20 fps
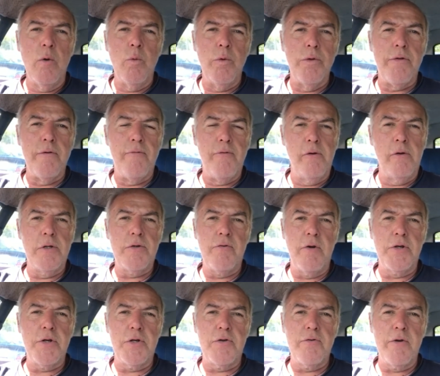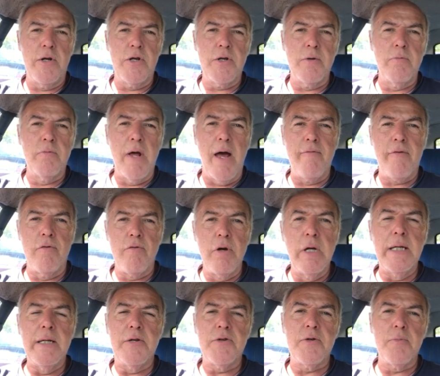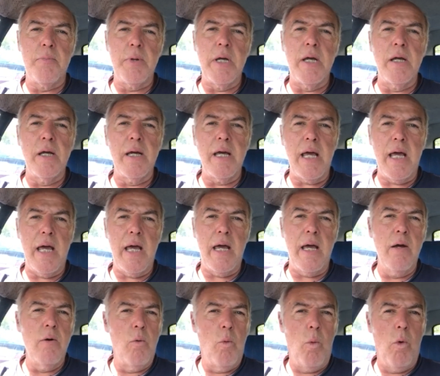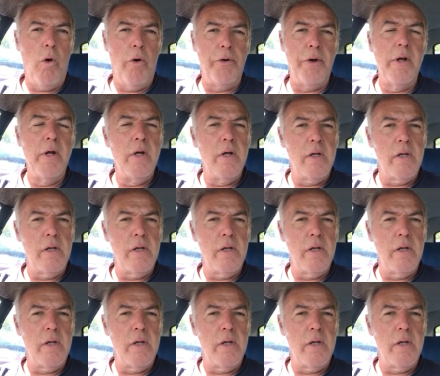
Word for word: with the first registration ever released being A1,